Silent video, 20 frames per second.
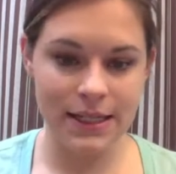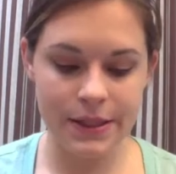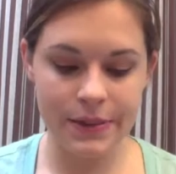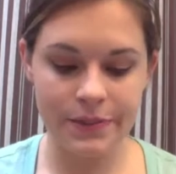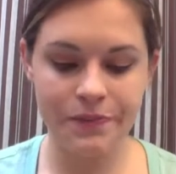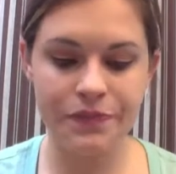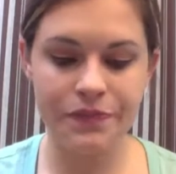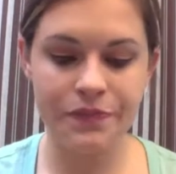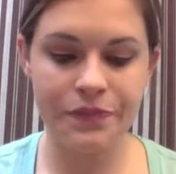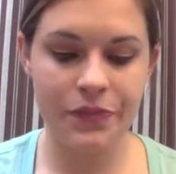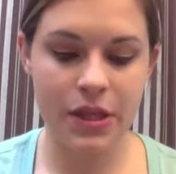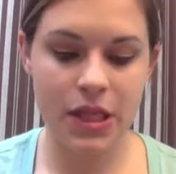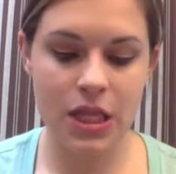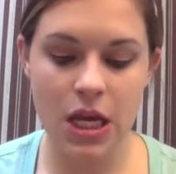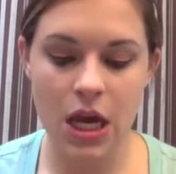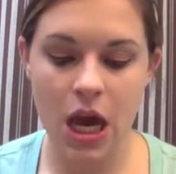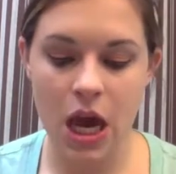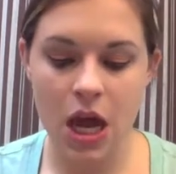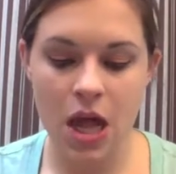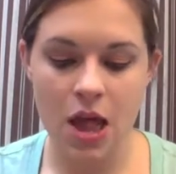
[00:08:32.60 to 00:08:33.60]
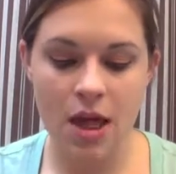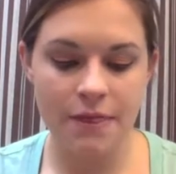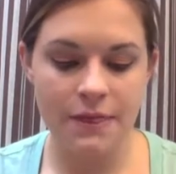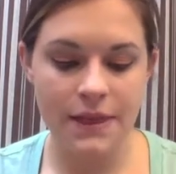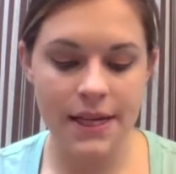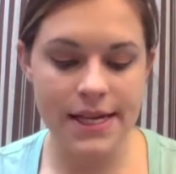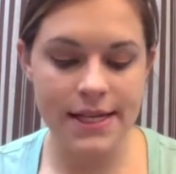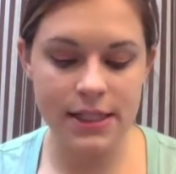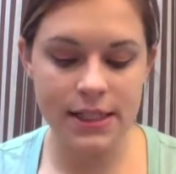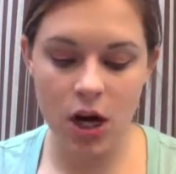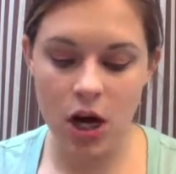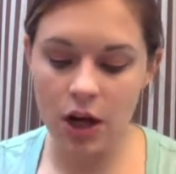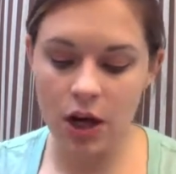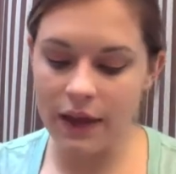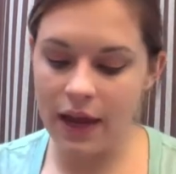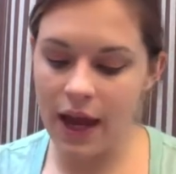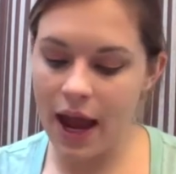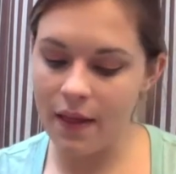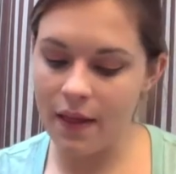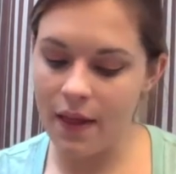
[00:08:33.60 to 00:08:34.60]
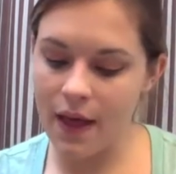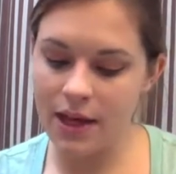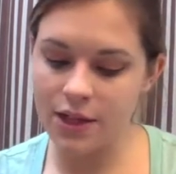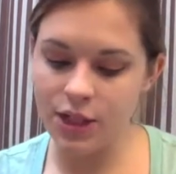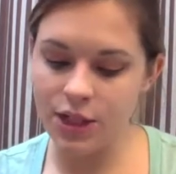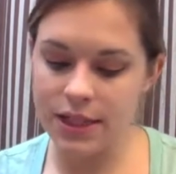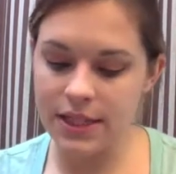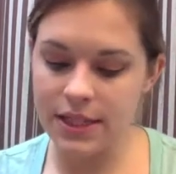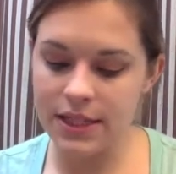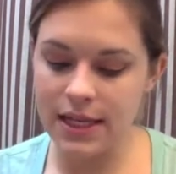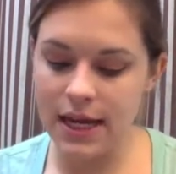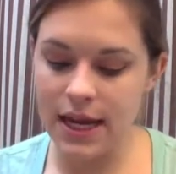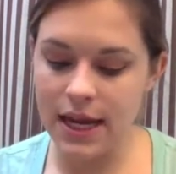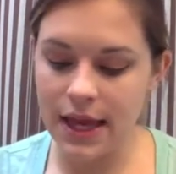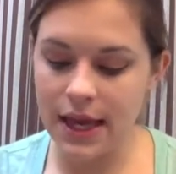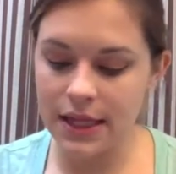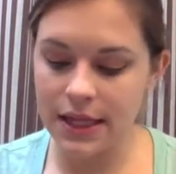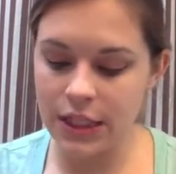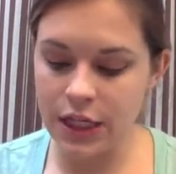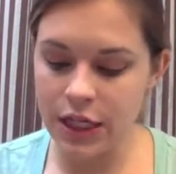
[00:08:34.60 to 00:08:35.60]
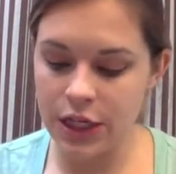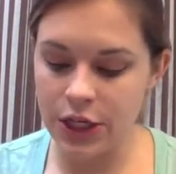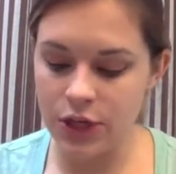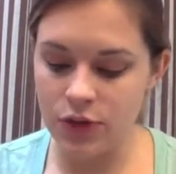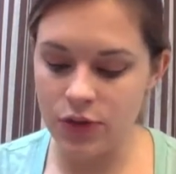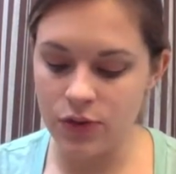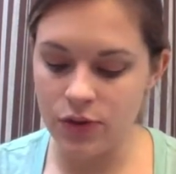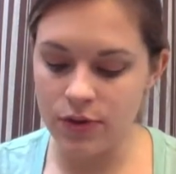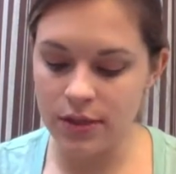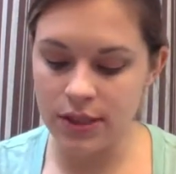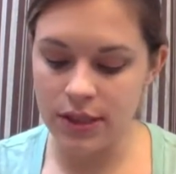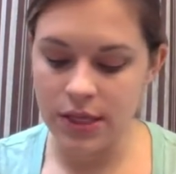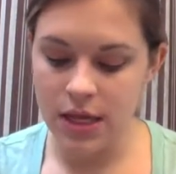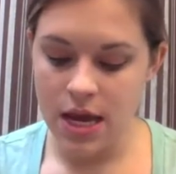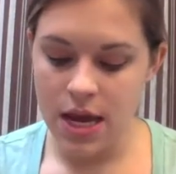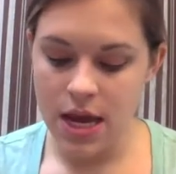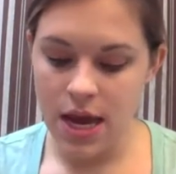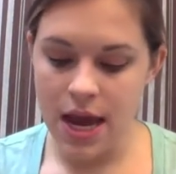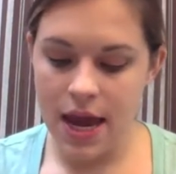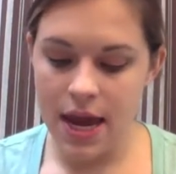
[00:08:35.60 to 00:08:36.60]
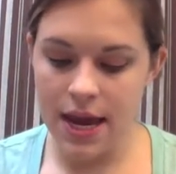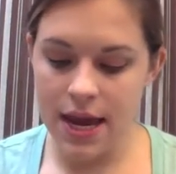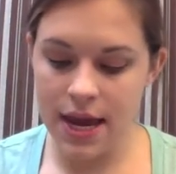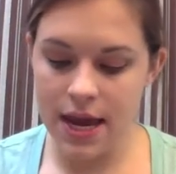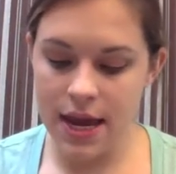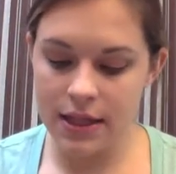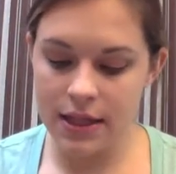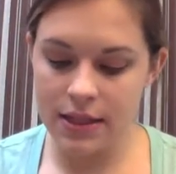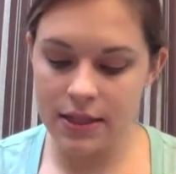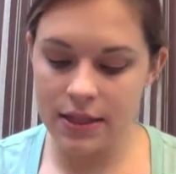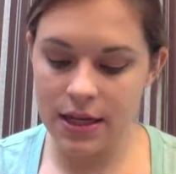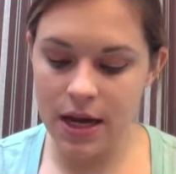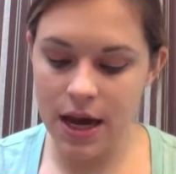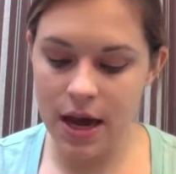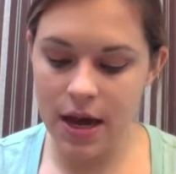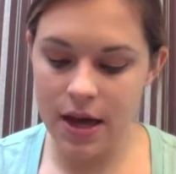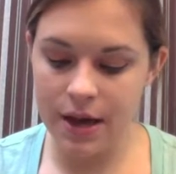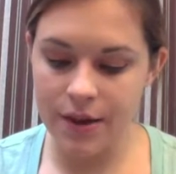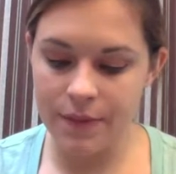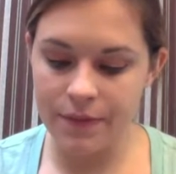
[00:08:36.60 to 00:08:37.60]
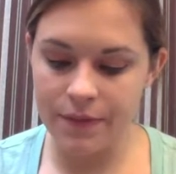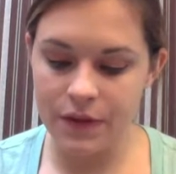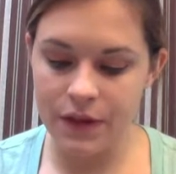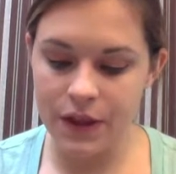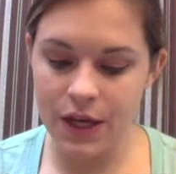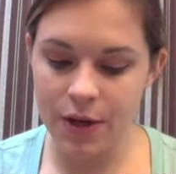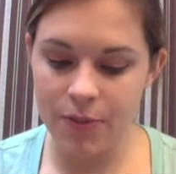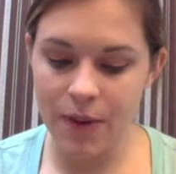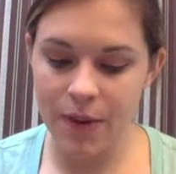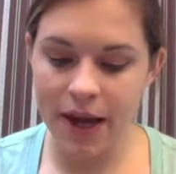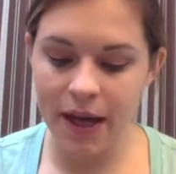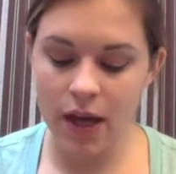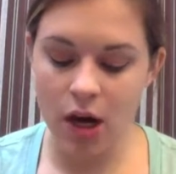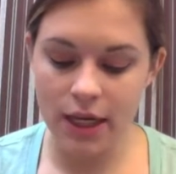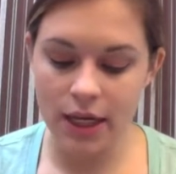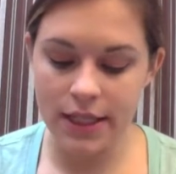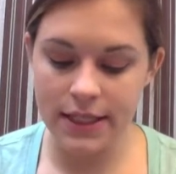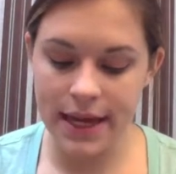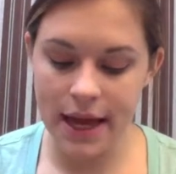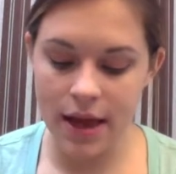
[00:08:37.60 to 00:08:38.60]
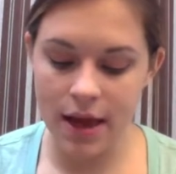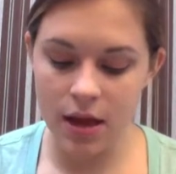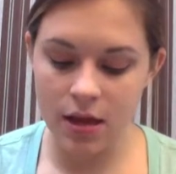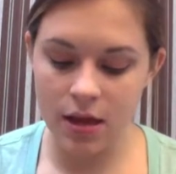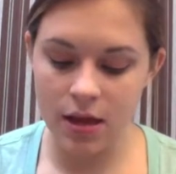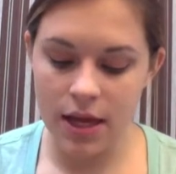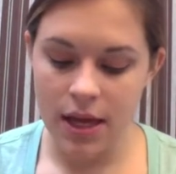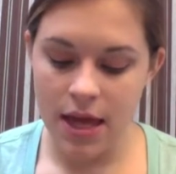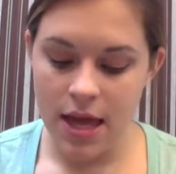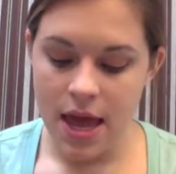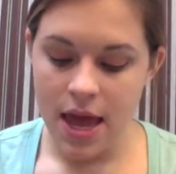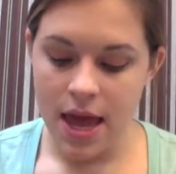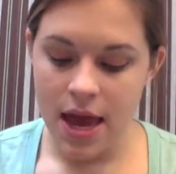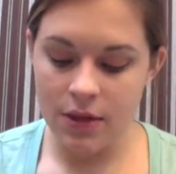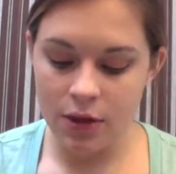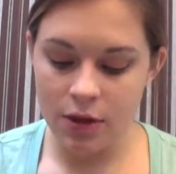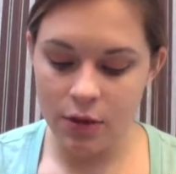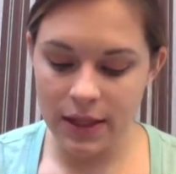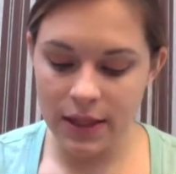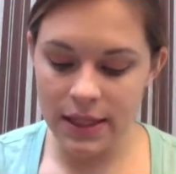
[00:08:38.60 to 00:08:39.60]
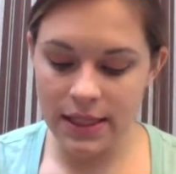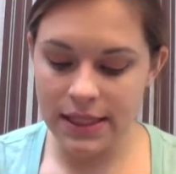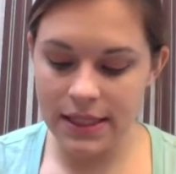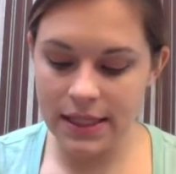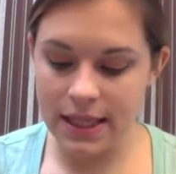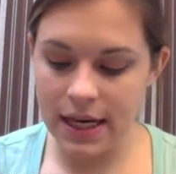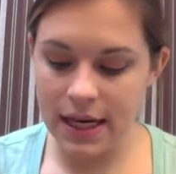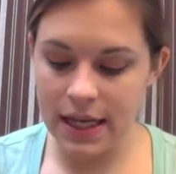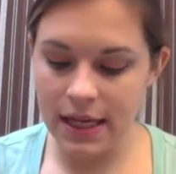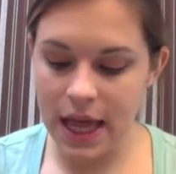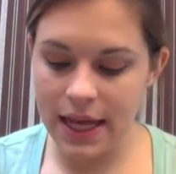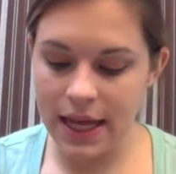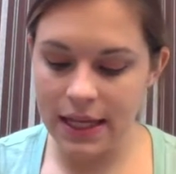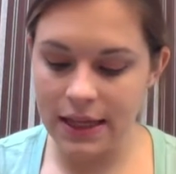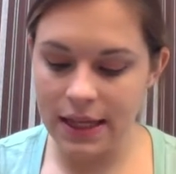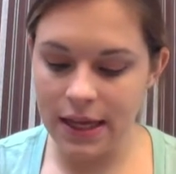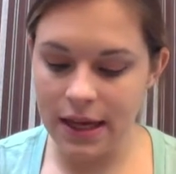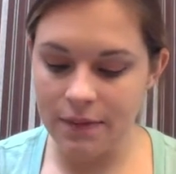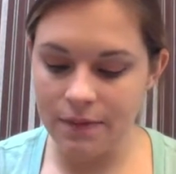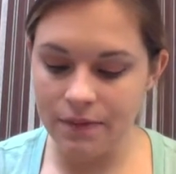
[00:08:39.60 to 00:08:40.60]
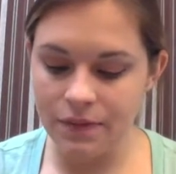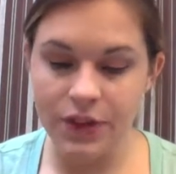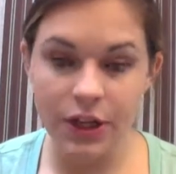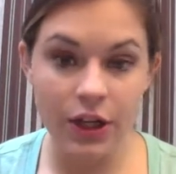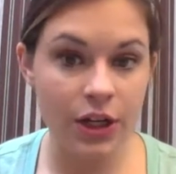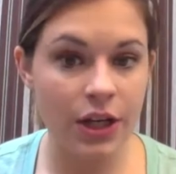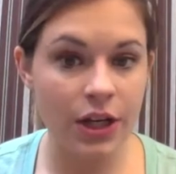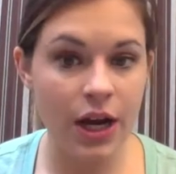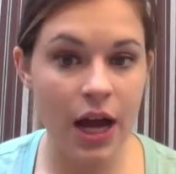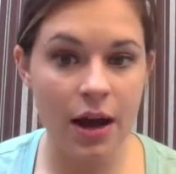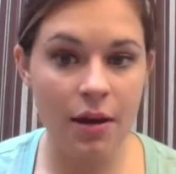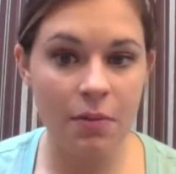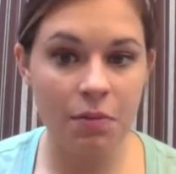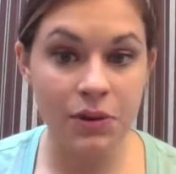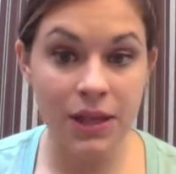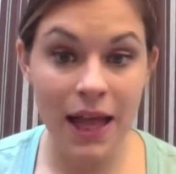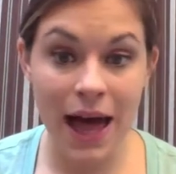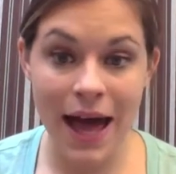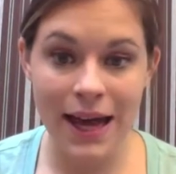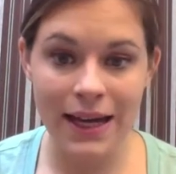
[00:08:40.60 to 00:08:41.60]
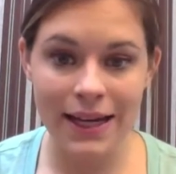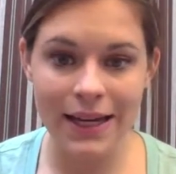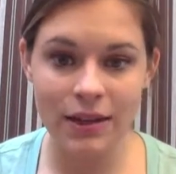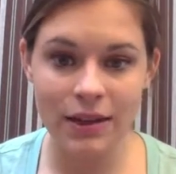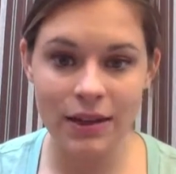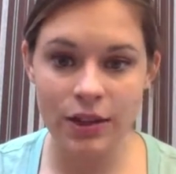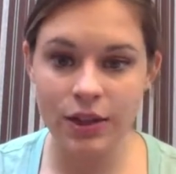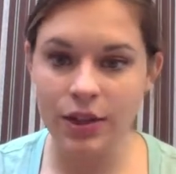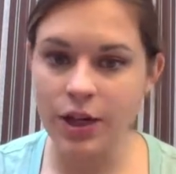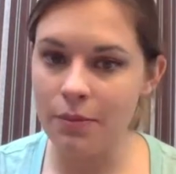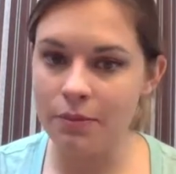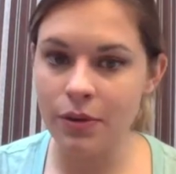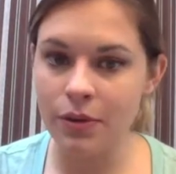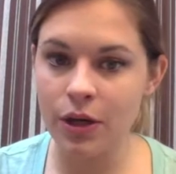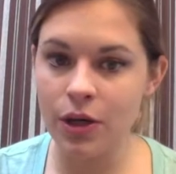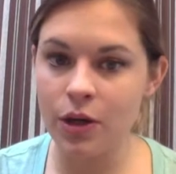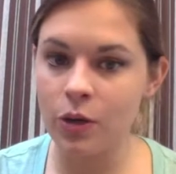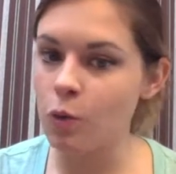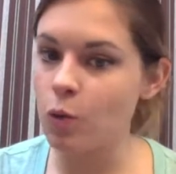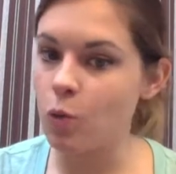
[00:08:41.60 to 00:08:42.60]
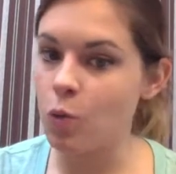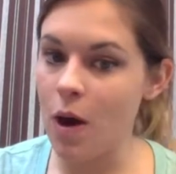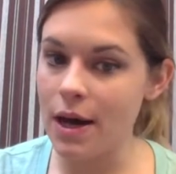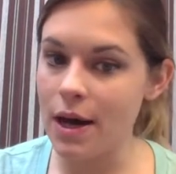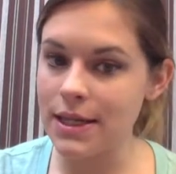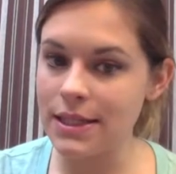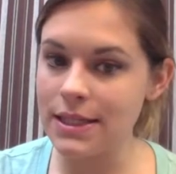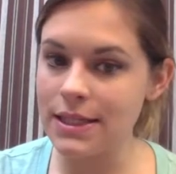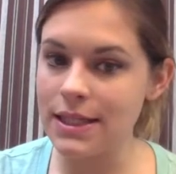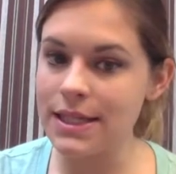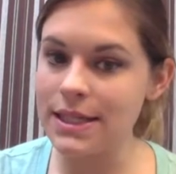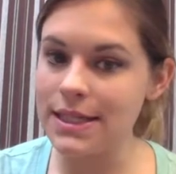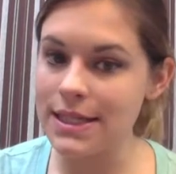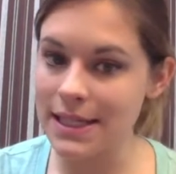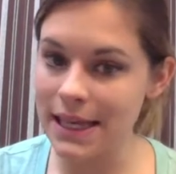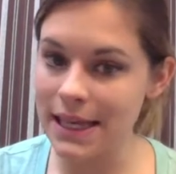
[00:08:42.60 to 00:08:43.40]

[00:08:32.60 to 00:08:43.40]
these are the eyelashes that I like to use, and they're by Ariel. And the reason that I like them, they're black and they're number 116. And